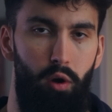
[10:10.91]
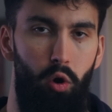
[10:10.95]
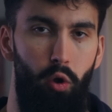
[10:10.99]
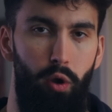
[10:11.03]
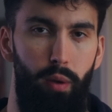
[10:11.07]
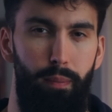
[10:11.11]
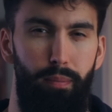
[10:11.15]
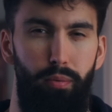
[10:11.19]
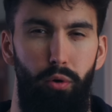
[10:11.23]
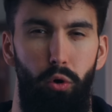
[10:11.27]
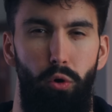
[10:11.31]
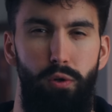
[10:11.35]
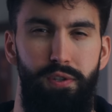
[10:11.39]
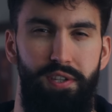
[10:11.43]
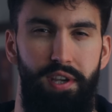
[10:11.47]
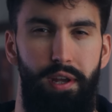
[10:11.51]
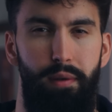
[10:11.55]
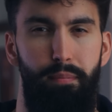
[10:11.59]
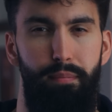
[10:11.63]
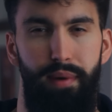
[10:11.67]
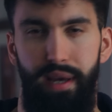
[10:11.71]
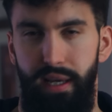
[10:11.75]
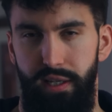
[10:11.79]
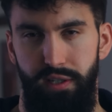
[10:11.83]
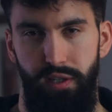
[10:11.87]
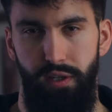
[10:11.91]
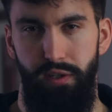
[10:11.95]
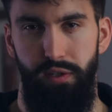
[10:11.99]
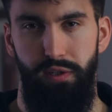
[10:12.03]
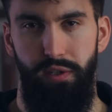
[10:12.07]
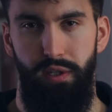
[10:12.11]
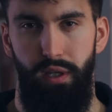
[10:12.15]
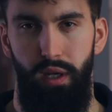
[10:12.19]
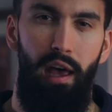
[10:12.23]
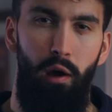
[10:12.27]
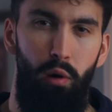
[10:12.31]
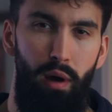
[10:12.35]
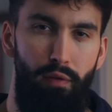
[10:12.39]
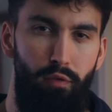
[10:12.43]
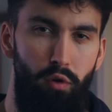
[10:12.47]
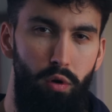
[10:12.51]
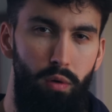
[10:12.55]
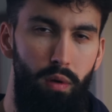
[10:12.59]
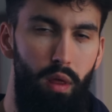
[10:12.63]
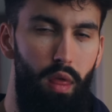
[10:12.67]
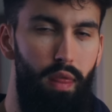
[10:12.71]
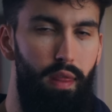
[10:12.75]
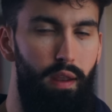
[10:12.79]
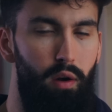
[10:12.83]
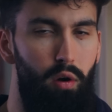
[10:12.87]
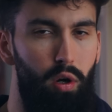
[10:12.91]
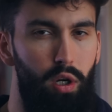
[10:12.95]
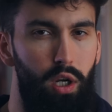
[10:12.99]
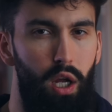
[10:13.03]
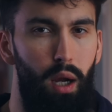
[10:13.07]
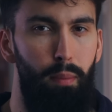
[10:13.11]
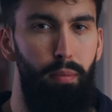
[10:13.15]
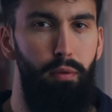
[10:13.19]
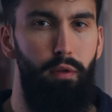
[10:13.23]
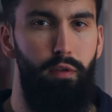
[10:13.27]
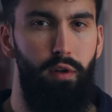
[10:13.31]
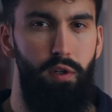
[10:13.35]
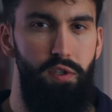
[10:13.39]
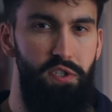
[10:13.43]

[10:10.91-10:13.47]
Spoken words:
on a per set basis. However, there are a couple of